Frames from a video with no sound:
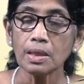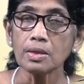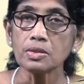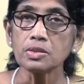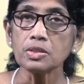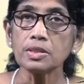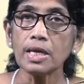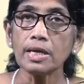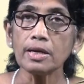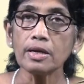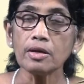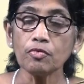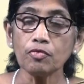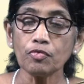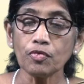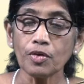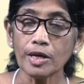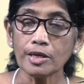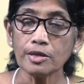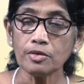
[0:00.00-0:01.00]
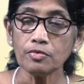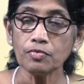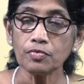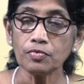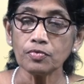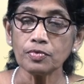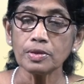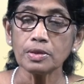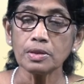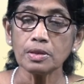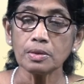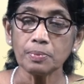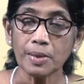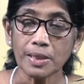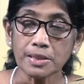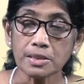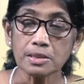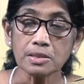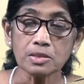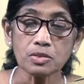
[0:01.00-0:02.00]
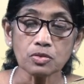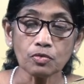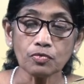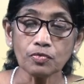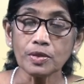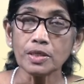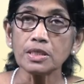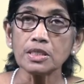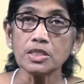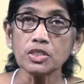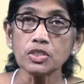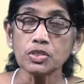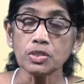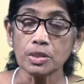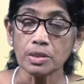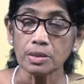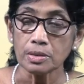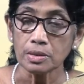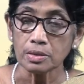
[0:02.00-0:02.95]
So there are 5 patterns of English